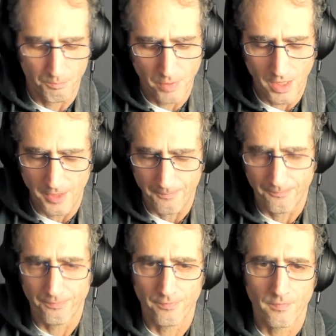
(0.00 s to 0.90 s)
B.
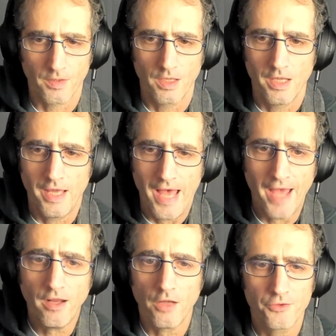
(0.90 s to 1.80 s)

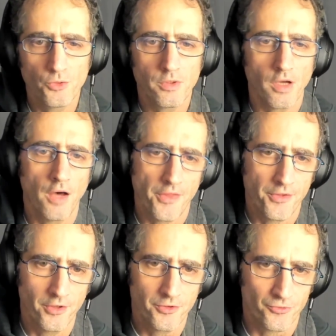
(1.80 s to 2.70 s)
And I'll do it on the
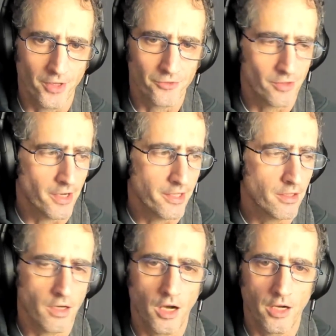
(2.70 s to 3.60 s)
third string,
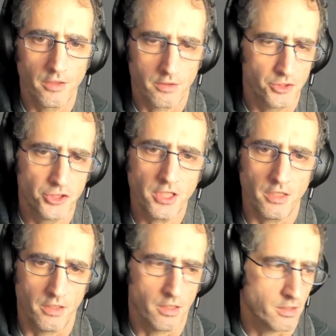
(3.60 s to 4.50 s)
starting on G.